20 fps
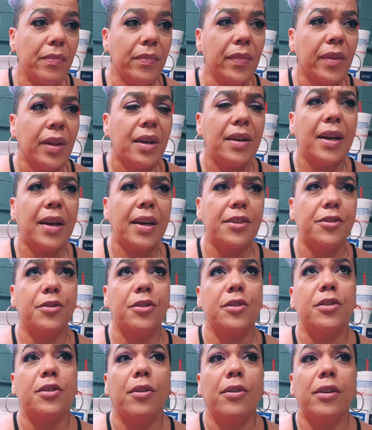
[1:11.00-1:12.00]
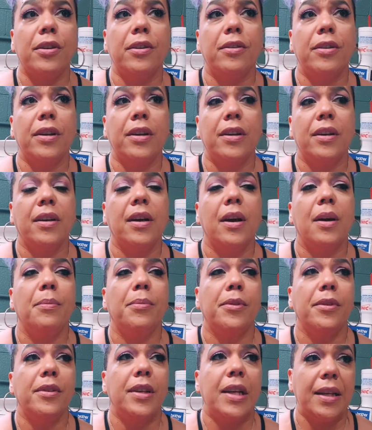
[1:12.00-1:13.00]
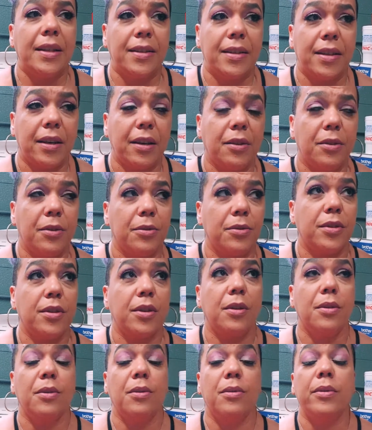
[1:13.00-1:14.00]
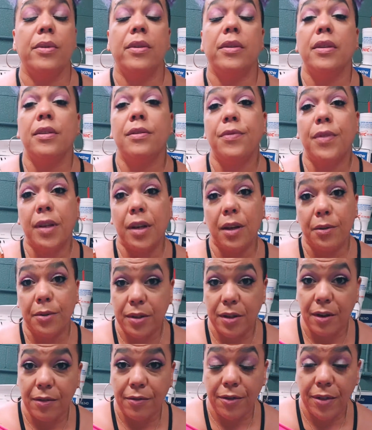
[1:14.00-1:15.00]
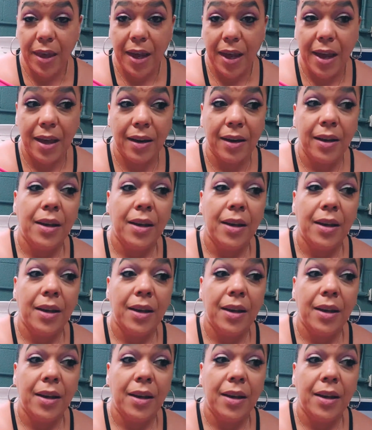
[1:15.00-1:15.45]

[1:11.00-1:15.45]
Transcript: I actually started on it a couple of days ago, so this video is not for that.